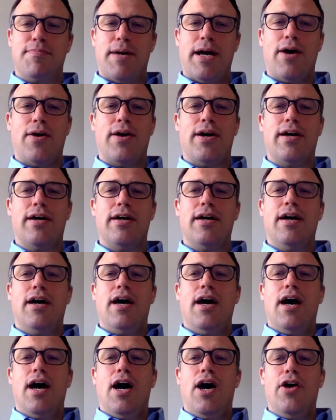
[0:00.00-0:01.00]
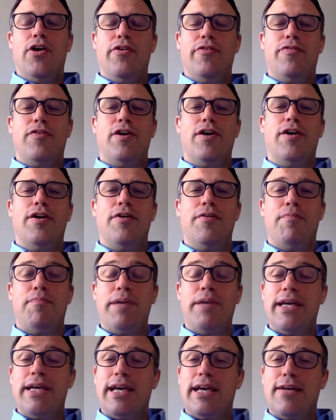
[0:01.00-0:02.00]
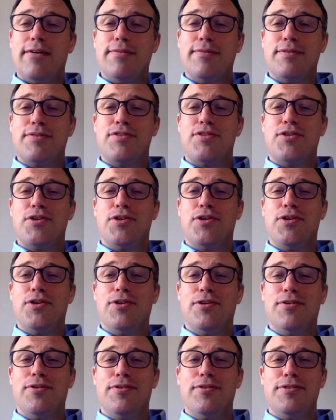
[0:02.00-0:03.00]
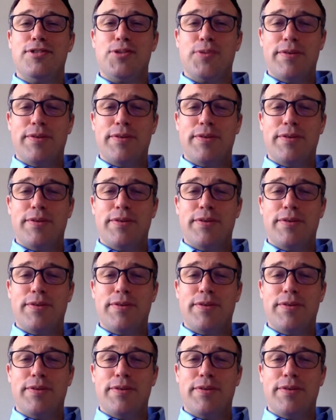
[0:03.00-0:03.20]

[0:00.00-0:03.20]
power over being able to